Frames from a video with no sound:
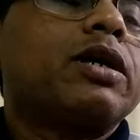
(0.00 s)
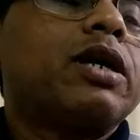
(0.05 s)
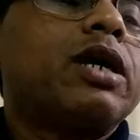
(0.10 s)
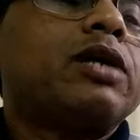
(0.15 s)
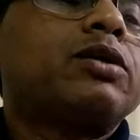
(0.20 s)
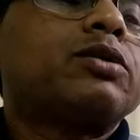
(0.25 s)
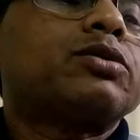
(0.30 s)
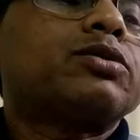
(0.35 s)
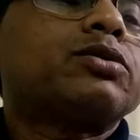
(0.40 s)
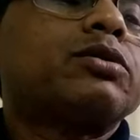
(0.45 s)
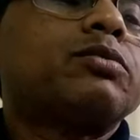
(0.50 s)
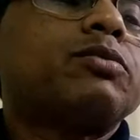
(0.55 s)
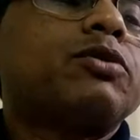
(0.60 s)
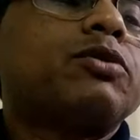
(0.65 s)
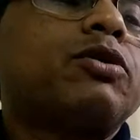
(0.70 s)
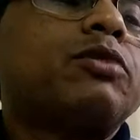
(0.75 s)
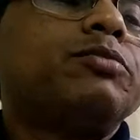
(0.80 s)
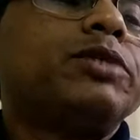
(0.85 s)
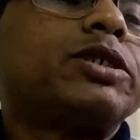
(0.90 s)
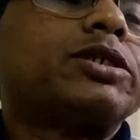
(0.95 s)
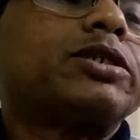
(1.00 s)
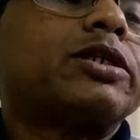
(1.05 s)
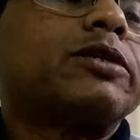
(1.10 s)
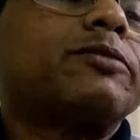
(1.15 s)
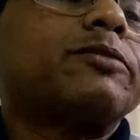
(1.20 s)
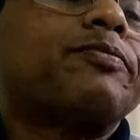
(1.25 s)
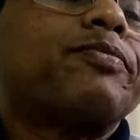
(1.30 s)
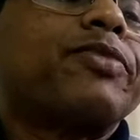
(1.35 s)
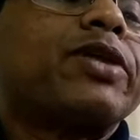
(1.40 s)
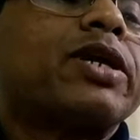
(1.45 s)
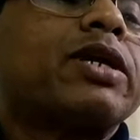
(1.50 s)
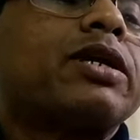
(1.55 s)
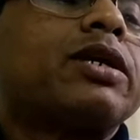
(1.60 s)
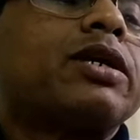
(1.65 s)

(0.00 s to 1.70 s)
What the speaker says: Errors of commission.